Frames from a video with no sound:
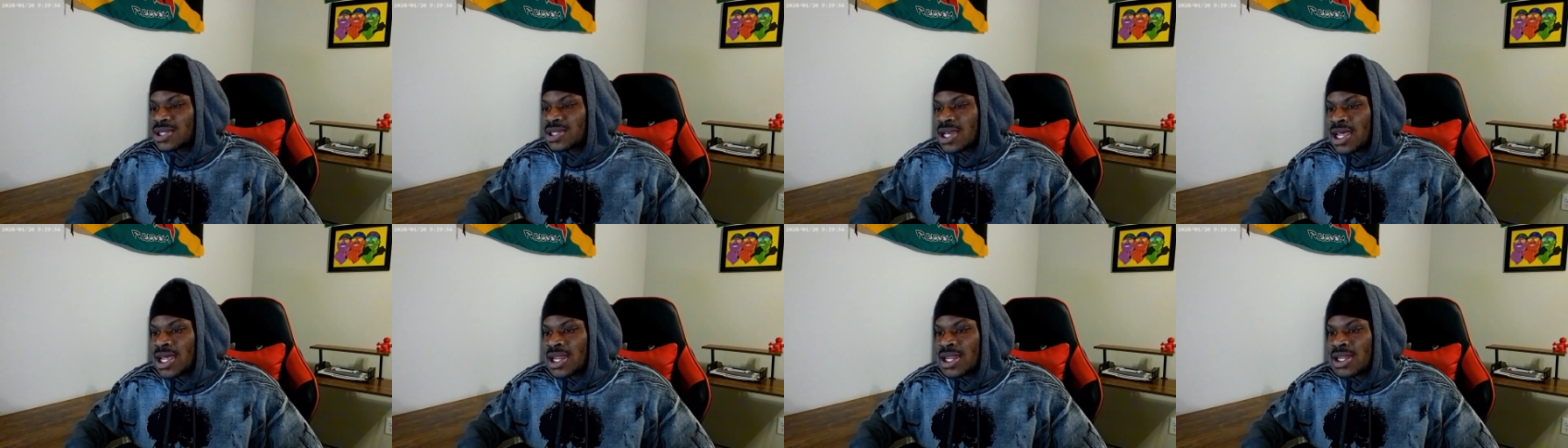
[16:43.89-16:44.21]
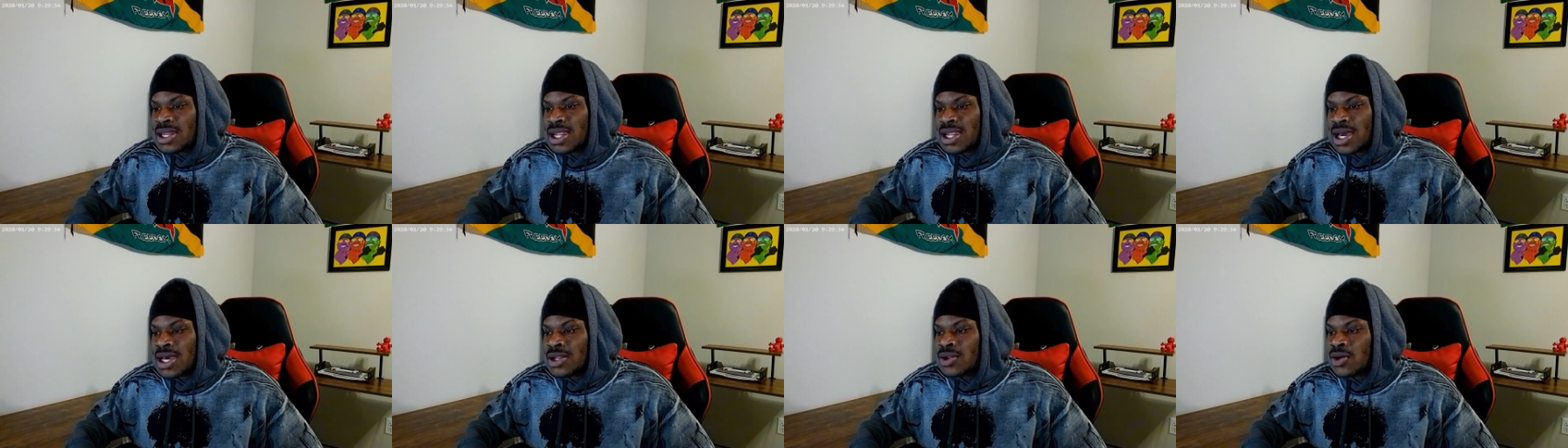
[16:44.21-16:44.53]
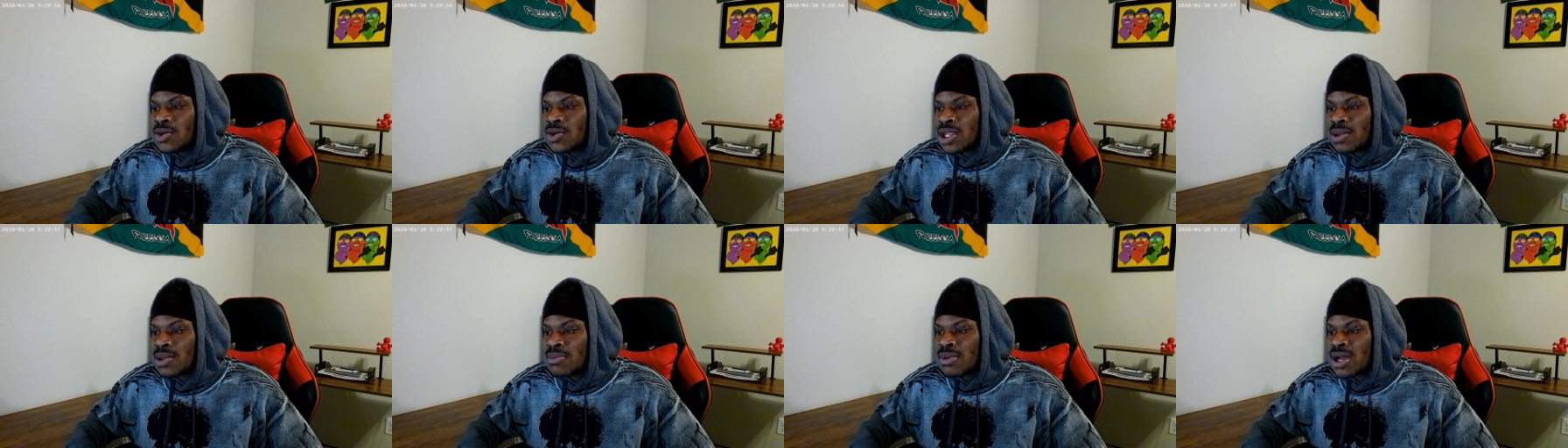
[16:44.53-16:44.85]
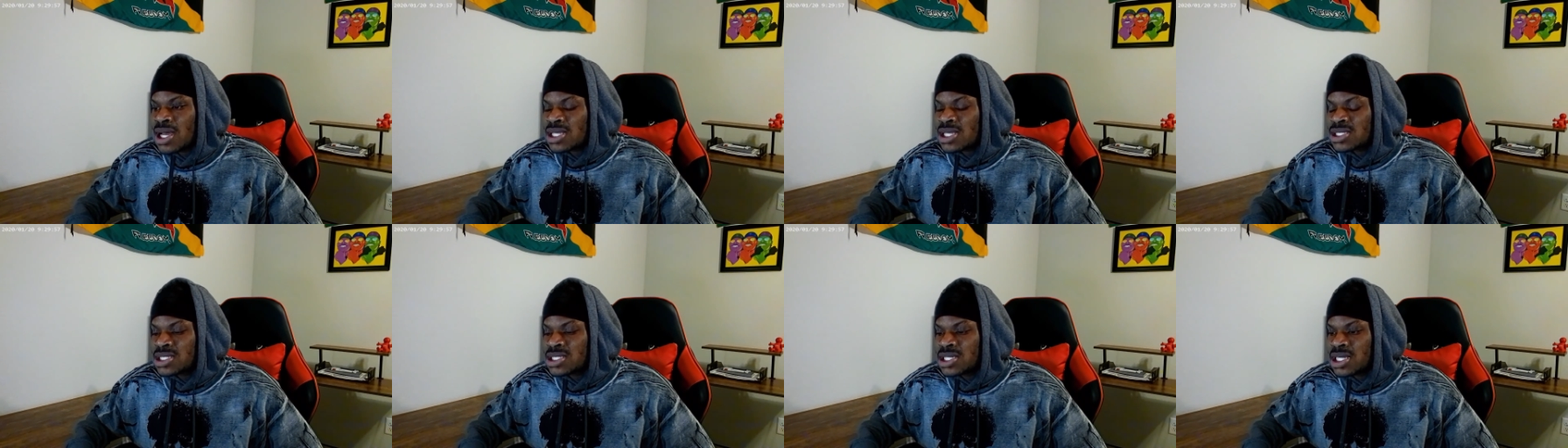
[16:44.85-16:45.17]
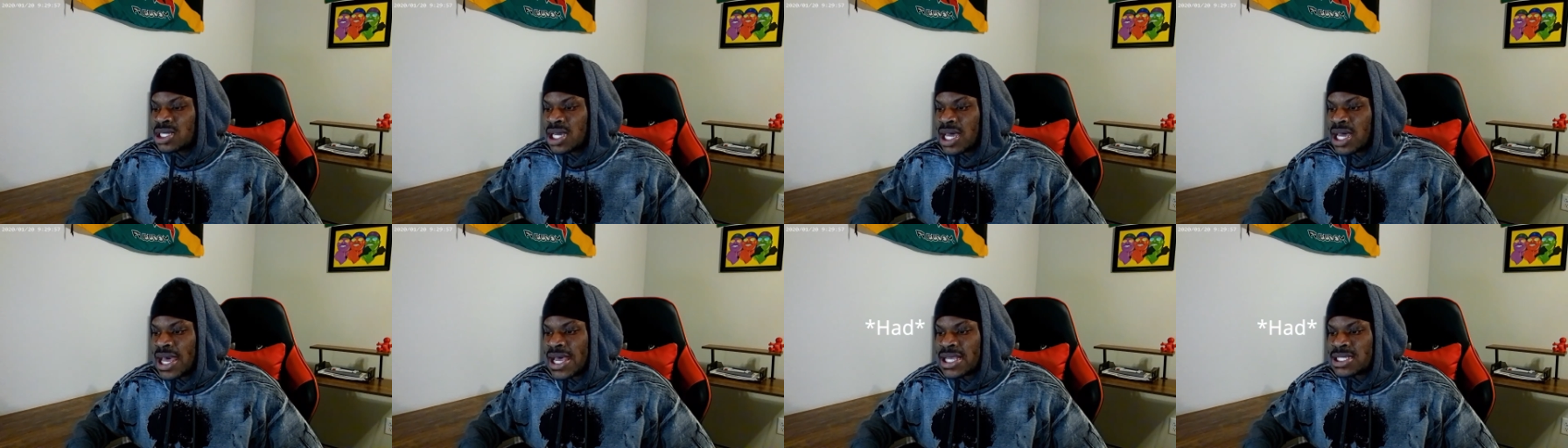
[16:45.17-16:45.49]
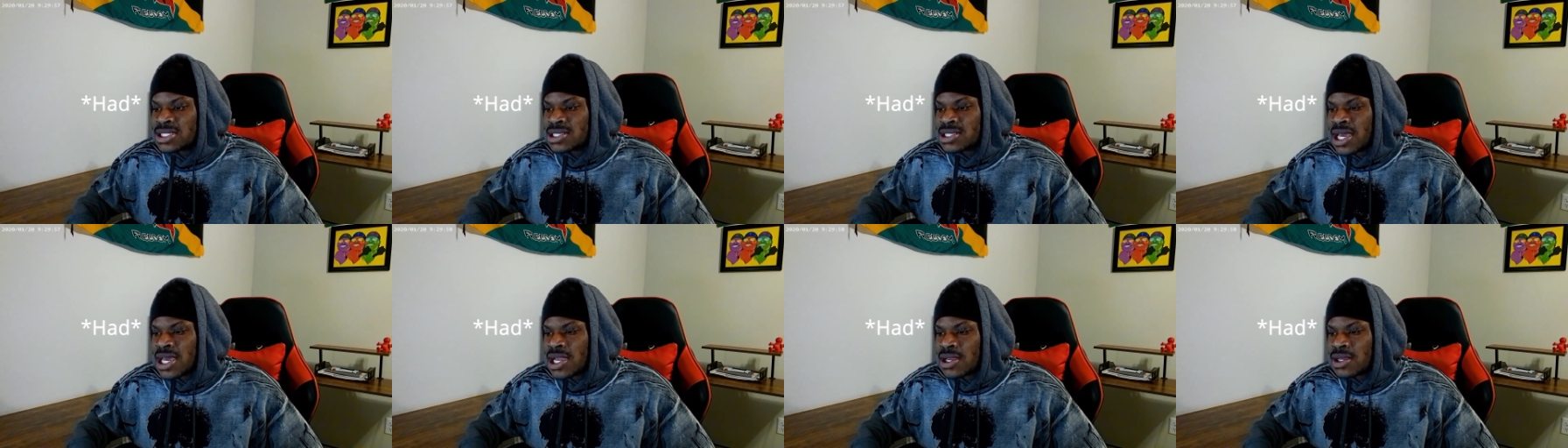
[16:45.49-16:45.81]
And I know that Bosnia
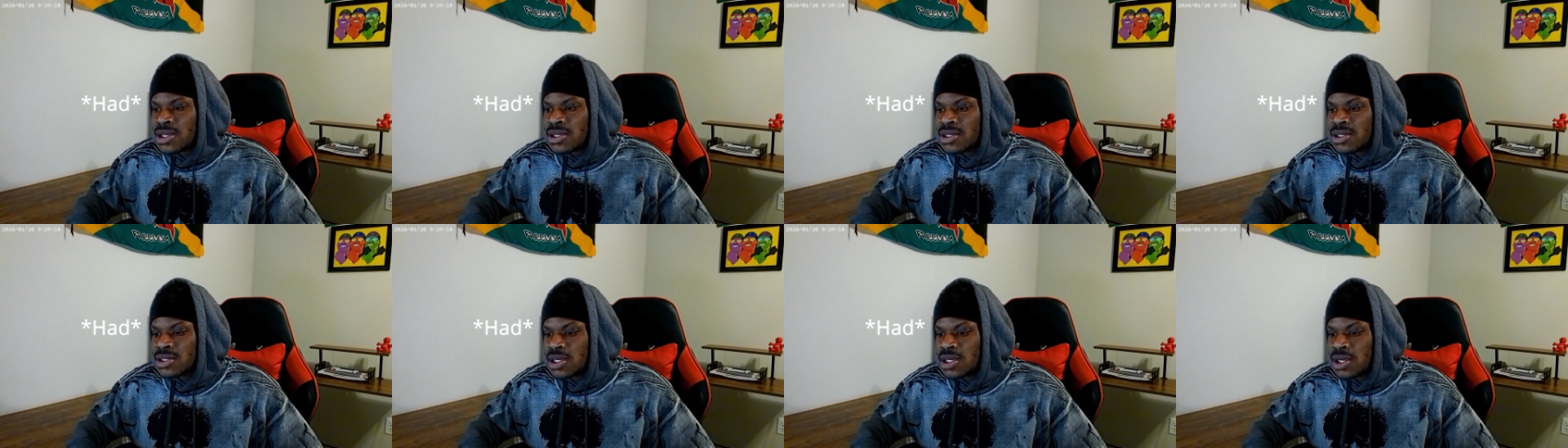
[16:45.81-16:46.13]
has, like,